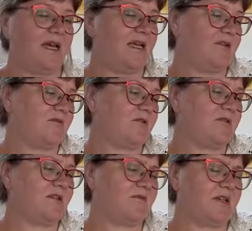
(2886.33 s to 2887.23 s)
I don't know
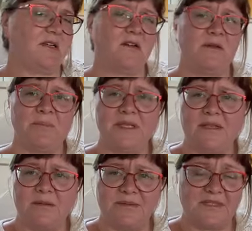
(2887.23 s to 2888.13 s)
if I got a bit
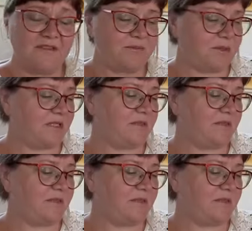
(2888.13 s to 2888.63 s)
obsessed by